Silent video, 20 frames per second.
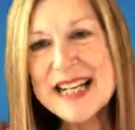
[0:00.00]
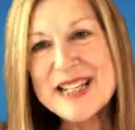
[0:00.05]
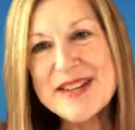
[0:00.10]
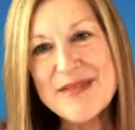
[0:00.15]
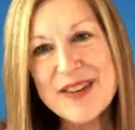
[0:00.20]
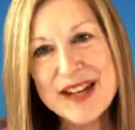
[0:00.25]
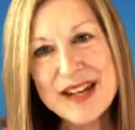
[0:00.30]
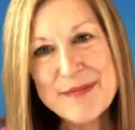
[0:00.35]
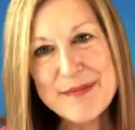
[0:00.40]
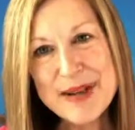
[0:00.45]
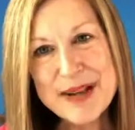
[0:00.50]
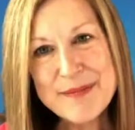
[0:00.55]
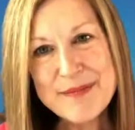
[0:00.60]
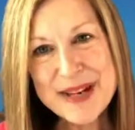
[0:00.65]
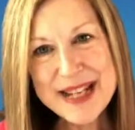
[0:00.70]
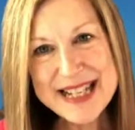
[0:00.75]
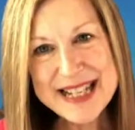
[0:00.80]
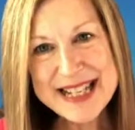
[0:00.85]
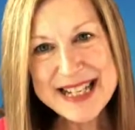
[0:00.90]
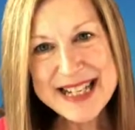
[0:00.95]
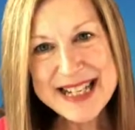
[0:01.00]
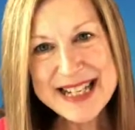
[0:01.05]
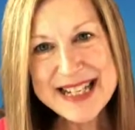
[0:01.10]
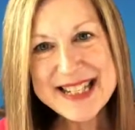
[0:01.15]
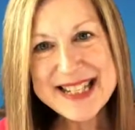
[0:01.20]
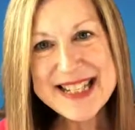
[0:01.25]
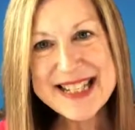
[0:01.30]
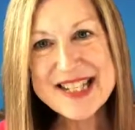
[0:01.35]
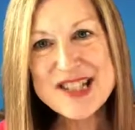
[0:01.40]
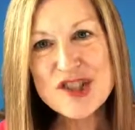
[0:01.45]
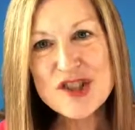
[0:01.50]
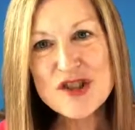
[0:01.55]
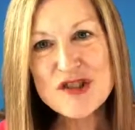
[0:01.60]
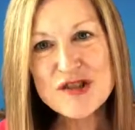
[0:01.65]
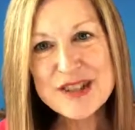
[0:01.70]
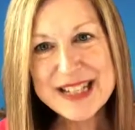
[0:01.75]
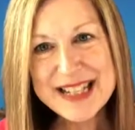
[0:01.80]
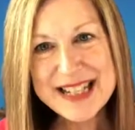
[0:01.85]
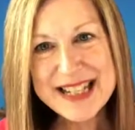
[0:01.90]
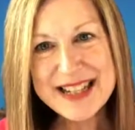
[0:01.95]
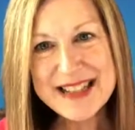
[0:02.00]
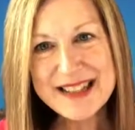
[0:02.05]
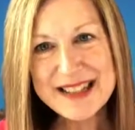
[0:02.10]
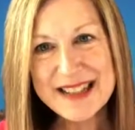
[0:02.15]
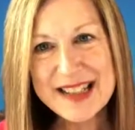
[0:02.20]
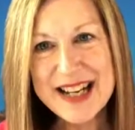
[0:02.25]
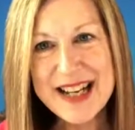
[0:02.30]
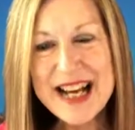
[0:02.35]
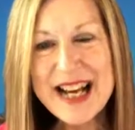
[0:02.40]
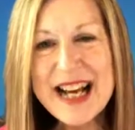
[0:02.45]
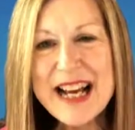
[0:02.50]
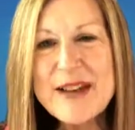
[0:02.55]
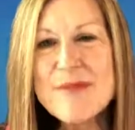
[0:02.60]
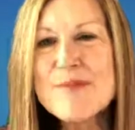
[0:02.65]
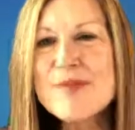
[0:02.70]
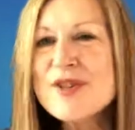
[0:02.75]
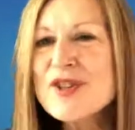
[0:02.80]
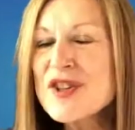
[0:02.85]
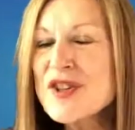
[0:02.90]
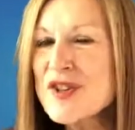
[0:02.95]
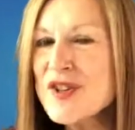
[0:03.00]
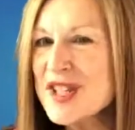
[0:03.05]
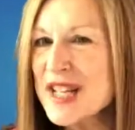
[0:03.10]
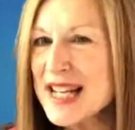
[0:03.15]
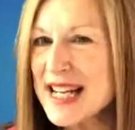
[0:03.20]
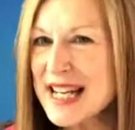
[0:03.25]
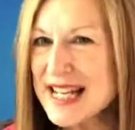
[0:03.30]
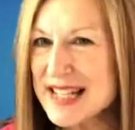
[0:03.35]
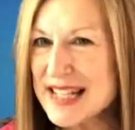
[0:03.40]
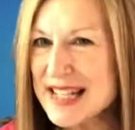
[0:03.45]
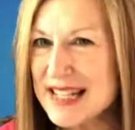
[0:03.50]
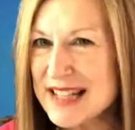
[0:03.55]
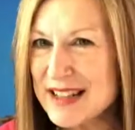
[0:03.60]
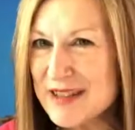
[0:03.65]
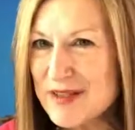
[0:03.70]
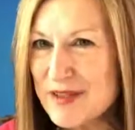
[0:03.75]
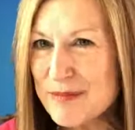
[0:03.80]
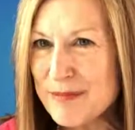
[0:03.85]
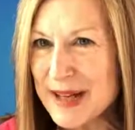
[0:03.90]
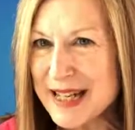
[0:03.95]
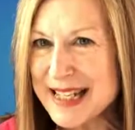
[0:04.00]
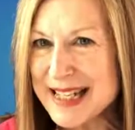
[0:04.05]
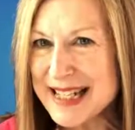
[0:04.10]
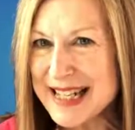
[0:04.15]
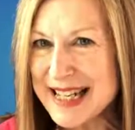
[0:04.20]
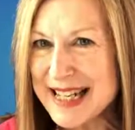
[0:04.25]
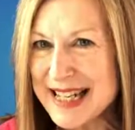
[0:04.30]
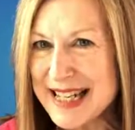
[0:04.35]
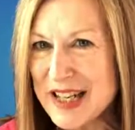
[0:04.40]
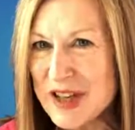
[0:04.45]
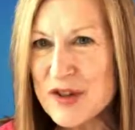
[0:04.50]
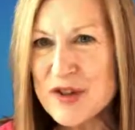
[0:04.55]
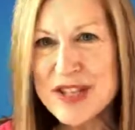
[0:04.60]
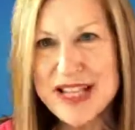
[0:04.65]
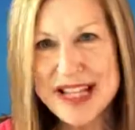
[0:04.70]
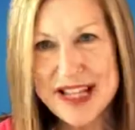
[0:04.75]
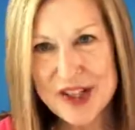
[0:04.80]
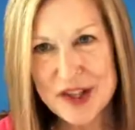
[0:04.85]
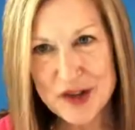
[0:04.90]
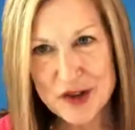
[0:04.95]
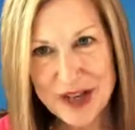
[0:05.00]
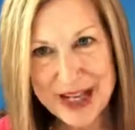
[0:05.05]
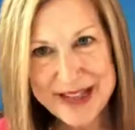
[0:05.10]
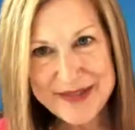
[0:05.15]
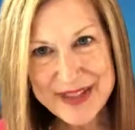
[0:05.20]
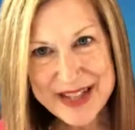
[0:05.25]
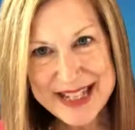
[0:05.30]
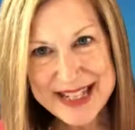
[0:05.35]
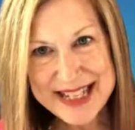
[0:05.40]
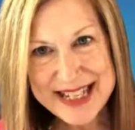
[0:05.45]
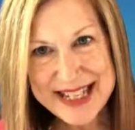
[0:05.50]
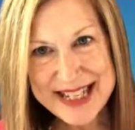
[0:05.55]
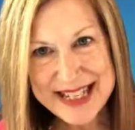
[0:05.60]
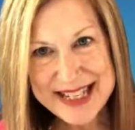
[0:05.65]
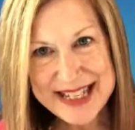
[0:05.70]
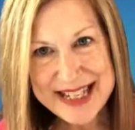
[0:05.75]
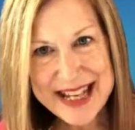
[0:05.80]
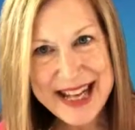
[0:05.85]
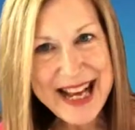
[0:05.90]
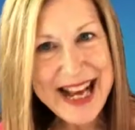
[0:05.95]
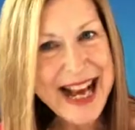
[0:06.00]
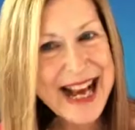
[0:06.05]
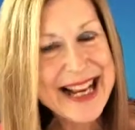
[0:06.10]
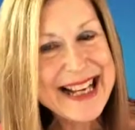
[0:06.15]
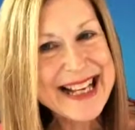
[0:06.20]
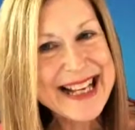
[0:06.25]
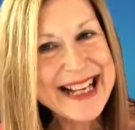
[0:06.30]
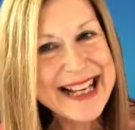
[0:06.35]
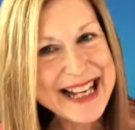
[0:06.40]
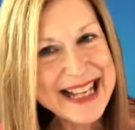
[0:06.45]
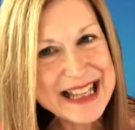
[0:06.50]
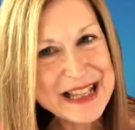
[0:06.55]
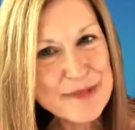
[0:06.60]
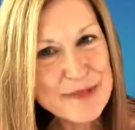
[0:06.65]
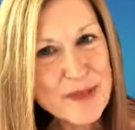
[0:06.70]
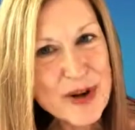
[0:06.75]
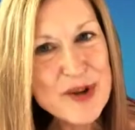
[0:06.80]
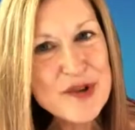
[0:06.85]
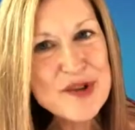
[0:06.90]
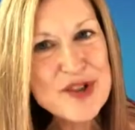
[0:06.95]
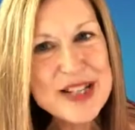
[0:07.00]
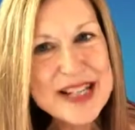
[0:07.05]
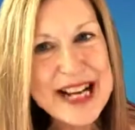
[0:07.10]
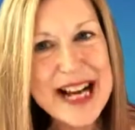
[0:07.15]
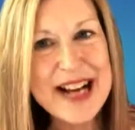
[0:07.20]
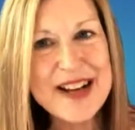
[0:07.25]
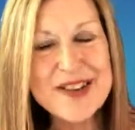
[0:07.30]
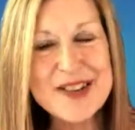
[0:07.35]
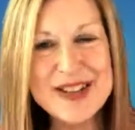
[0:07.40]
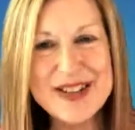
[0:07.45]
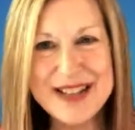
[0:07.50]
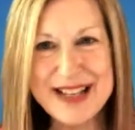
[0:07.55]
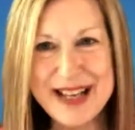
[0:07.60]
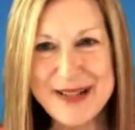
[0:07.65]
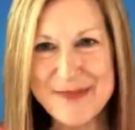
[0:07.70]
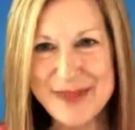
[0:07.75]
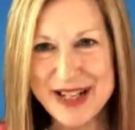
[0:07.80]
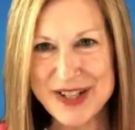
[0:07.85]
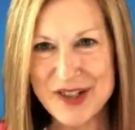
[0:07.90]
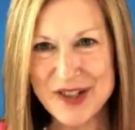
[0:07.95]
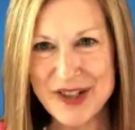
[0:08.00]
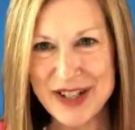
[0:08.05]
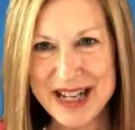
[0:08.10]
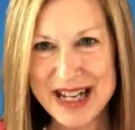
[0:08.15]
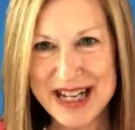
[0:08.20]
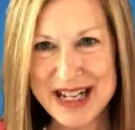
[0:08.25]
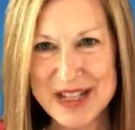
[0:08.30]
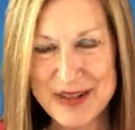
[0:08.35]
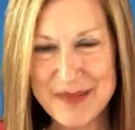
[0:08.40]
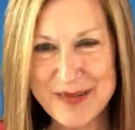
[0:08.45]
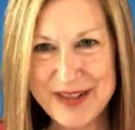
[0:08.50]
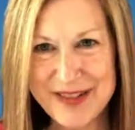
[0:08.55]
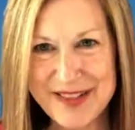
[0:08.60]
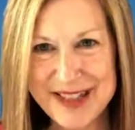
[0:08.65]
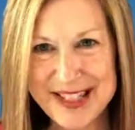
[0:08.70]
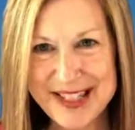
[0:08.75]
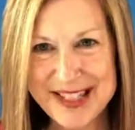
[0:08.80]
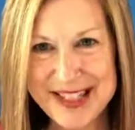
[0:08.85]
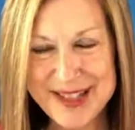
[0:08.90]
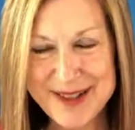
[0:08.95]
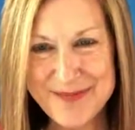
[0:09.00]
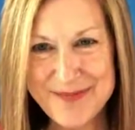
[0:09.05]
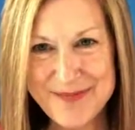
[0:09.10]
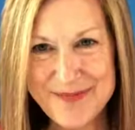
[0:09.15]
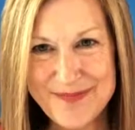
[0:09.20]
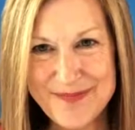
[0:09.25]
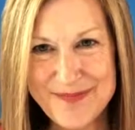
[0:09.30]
Developing mentees is critical in producing a skilled mentee who's in the driving seat and can get the most out of their mentoring experience.